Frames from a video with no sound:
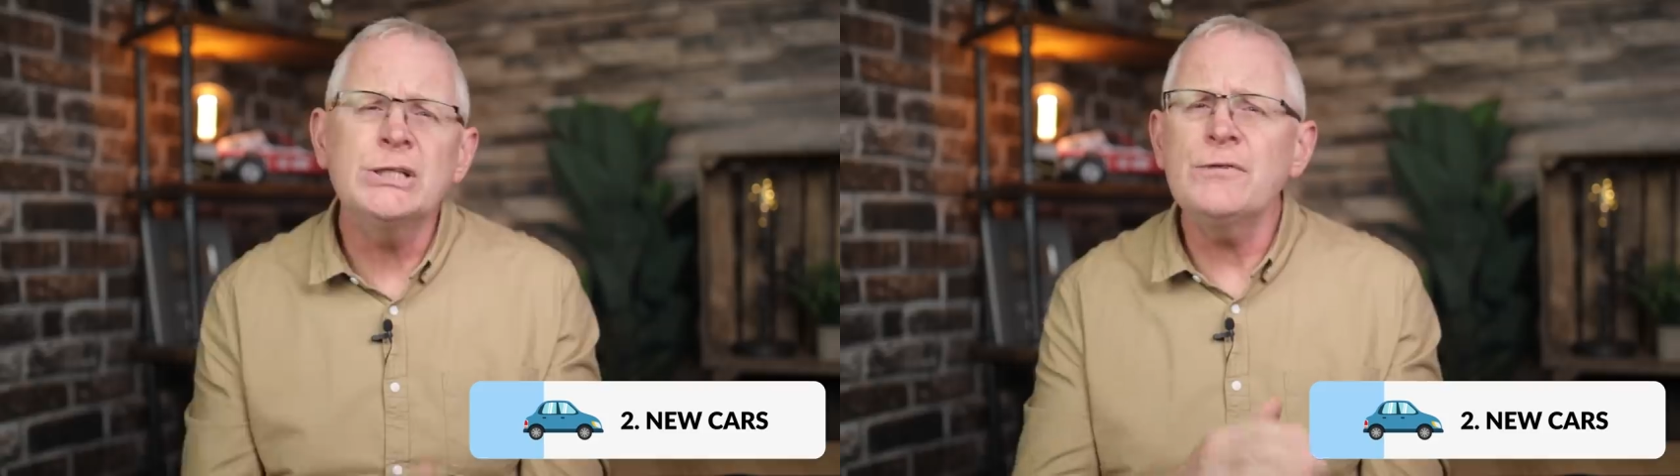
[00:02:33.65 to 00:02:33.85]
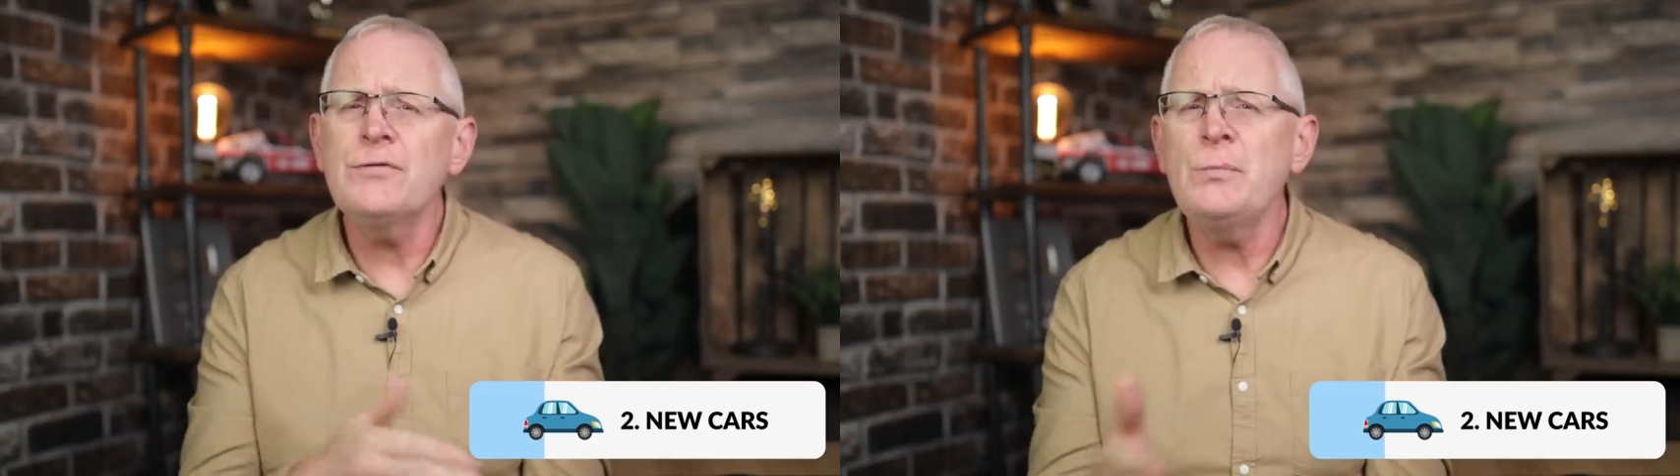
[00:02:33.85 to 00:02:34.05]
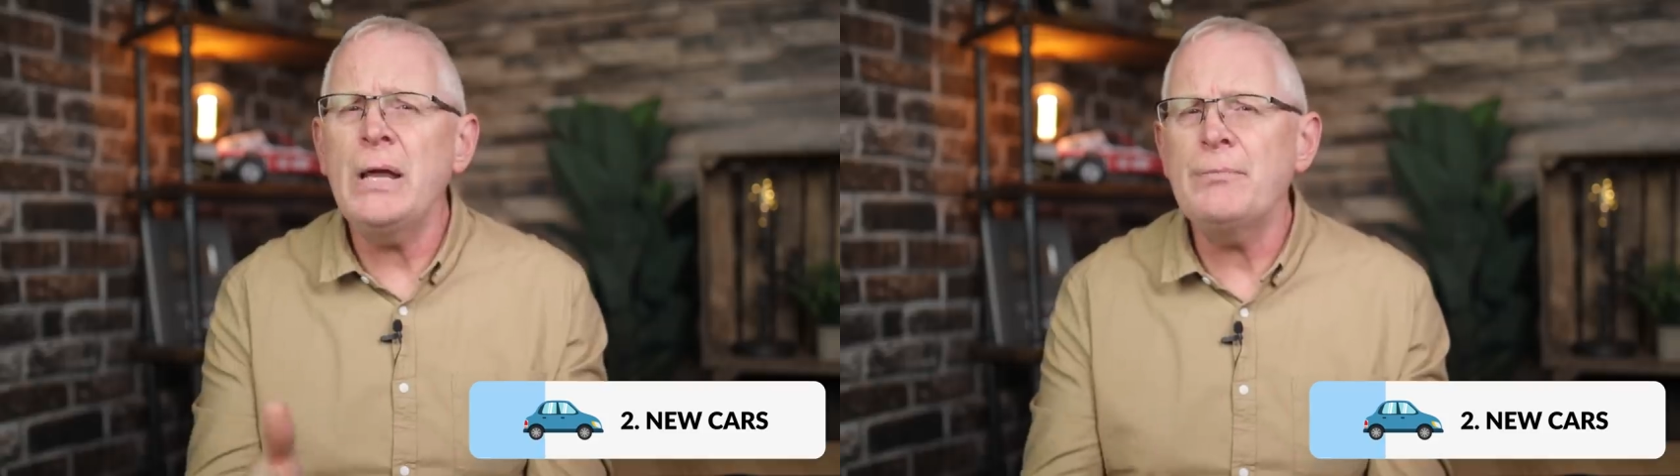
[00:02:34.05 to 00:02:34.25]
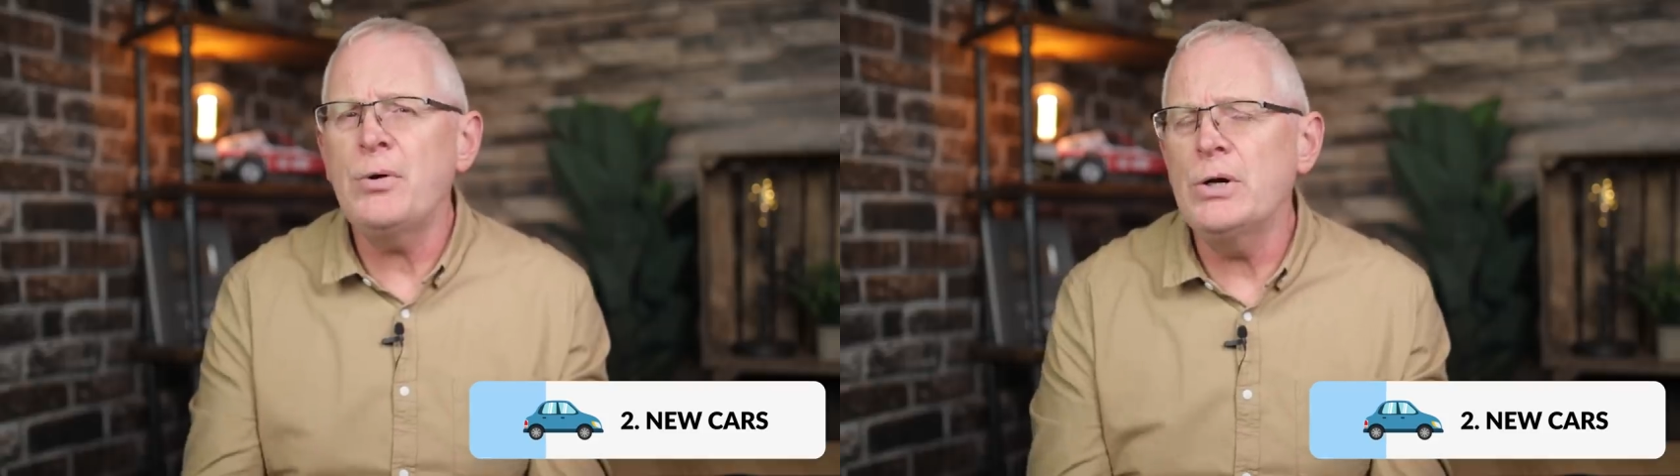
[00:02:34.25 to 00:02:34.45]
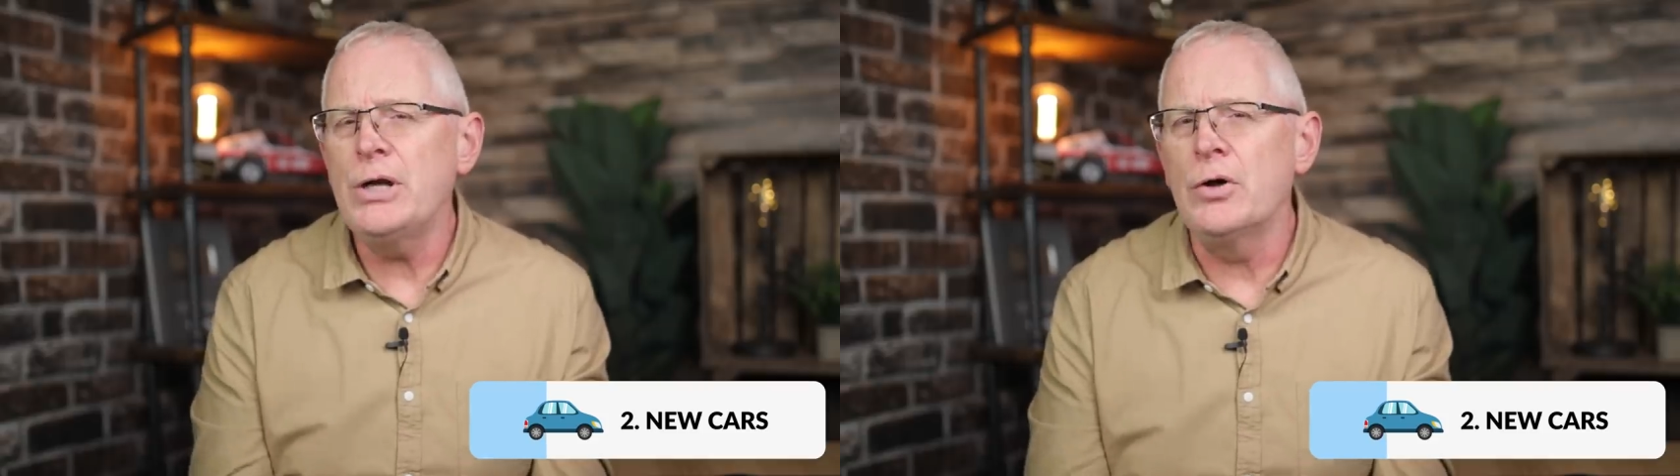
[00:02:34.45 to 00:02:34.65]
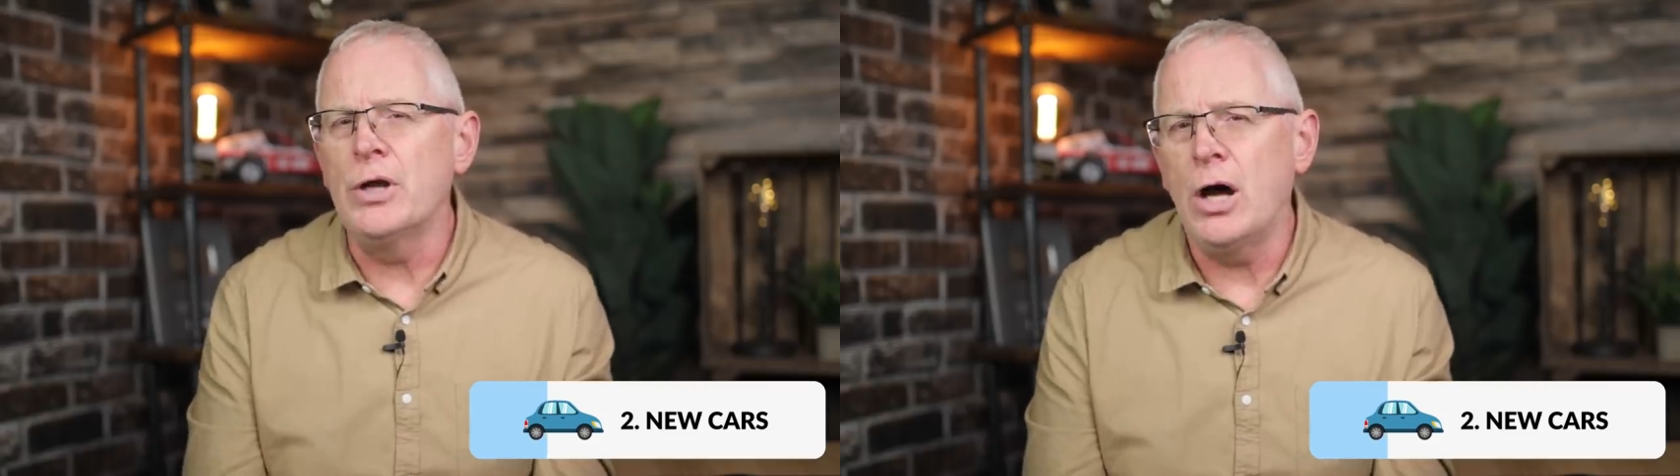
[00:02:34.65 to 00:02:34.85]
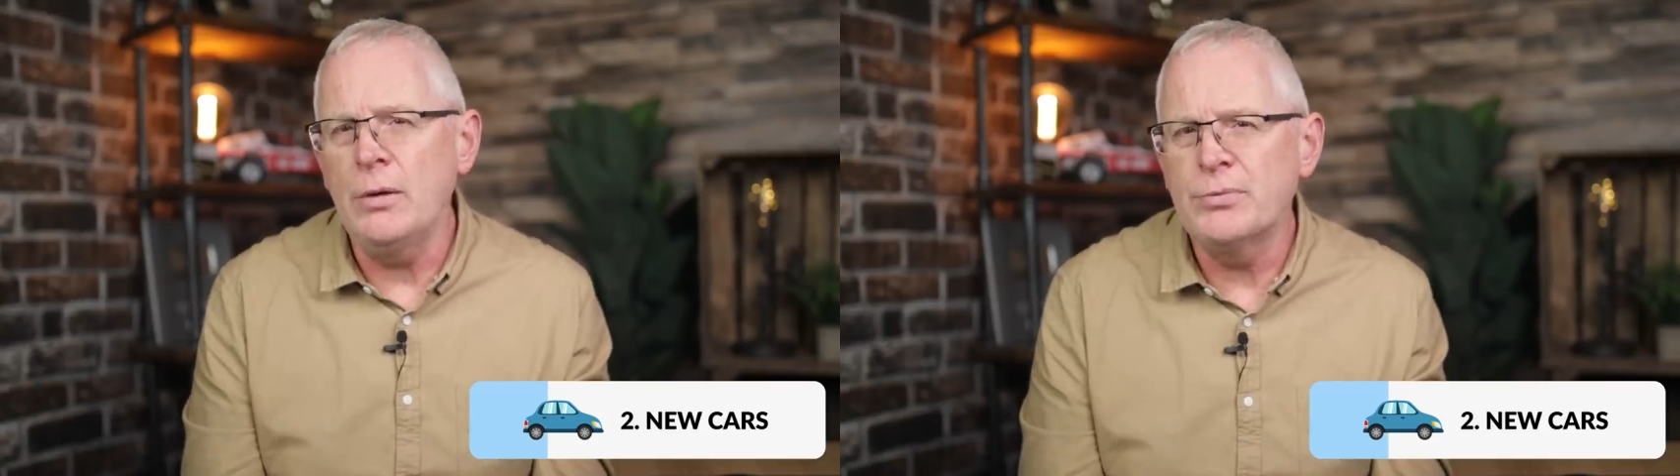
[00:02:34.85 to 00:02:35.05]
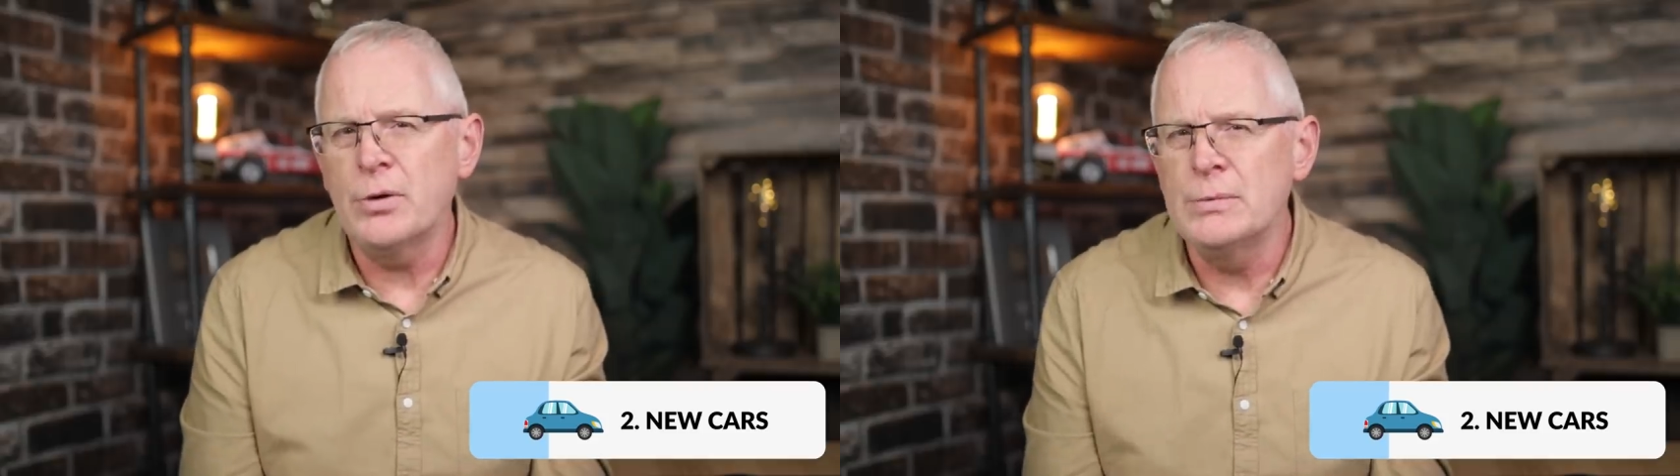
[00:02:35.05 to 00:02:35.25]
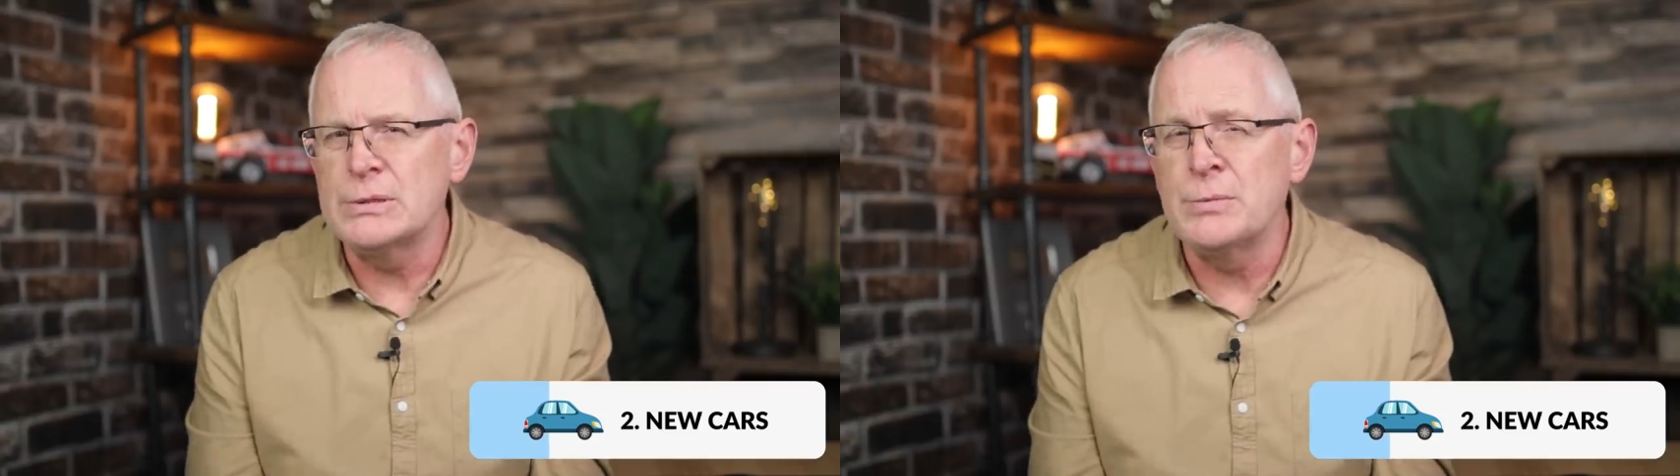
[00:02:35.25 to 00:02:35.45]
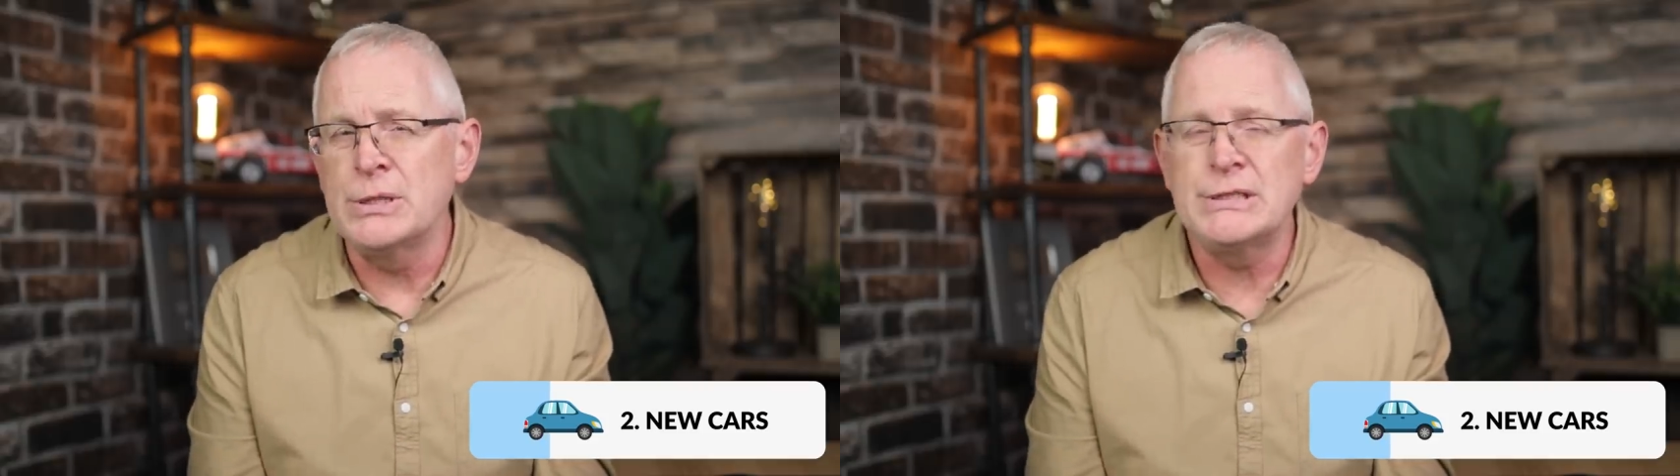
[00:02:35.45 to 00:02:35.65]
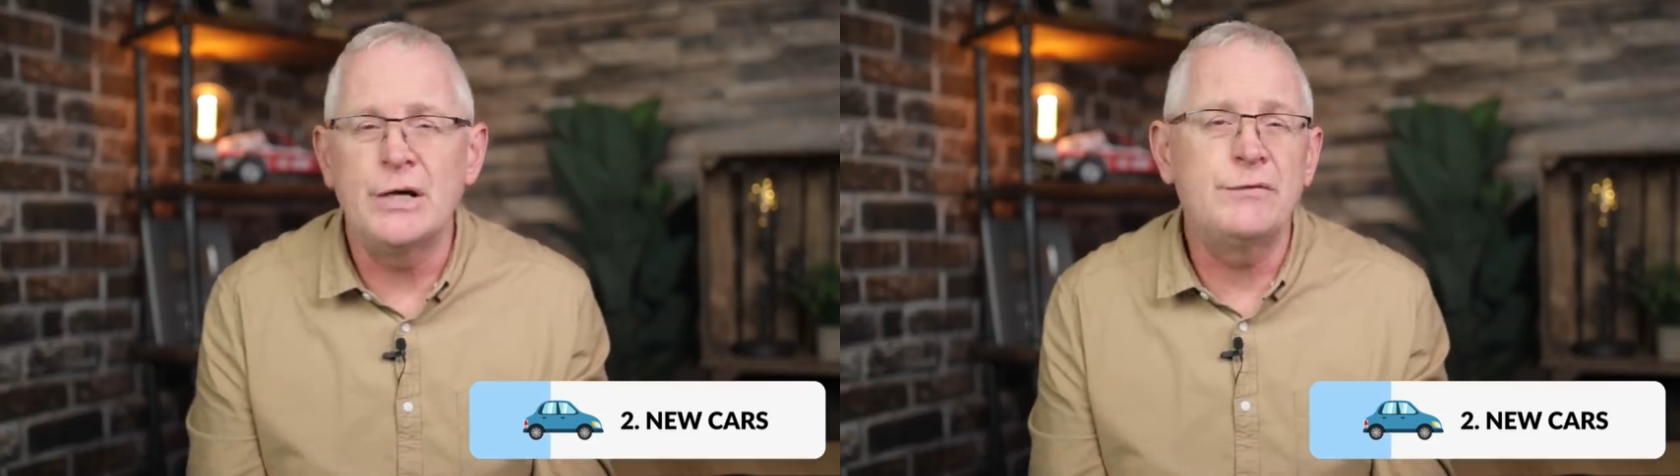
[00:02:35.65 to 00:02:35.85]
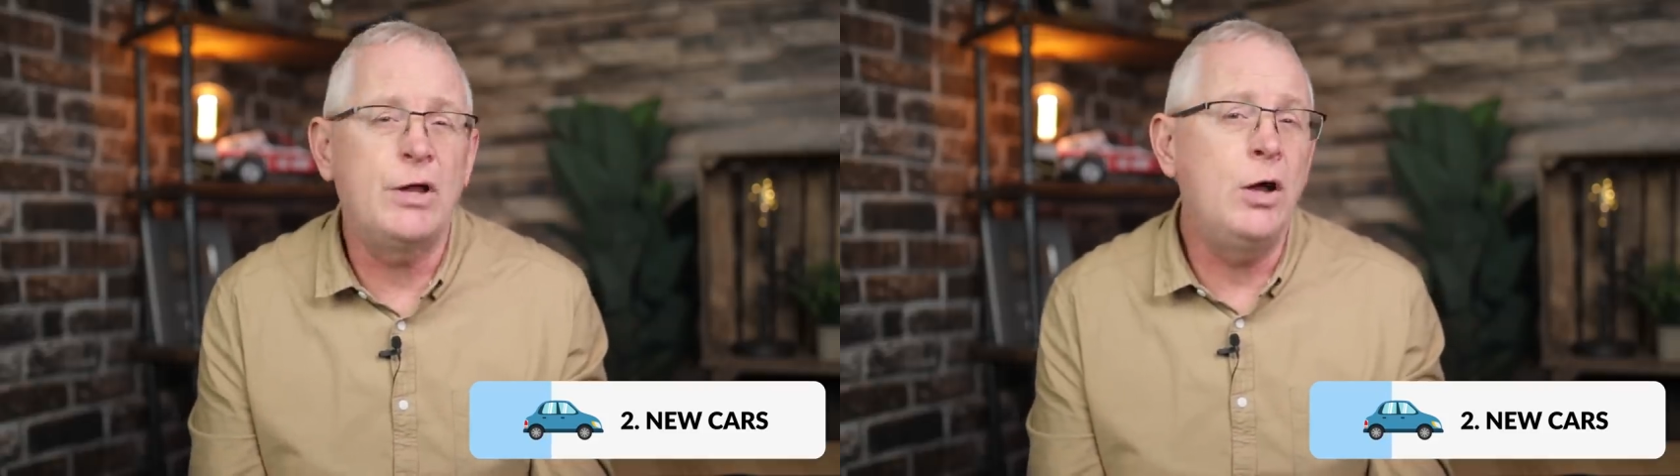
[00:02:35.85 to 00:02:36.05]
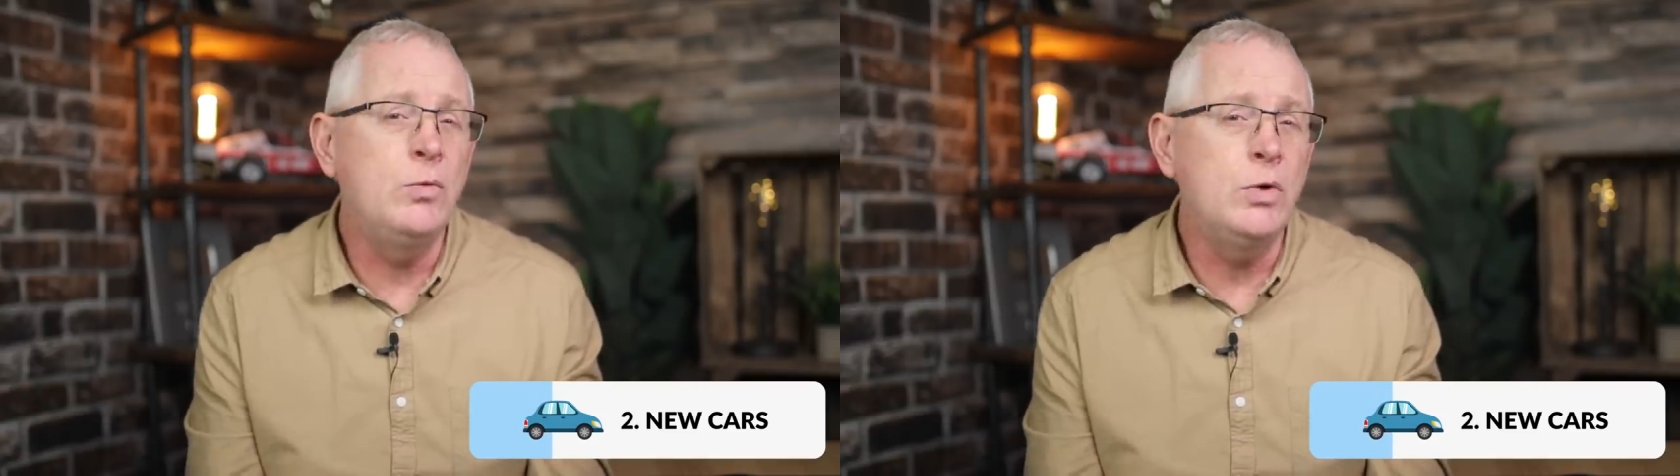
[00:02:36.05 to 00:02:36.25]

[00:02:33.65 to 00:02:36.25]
So from that point on, I promised myself that I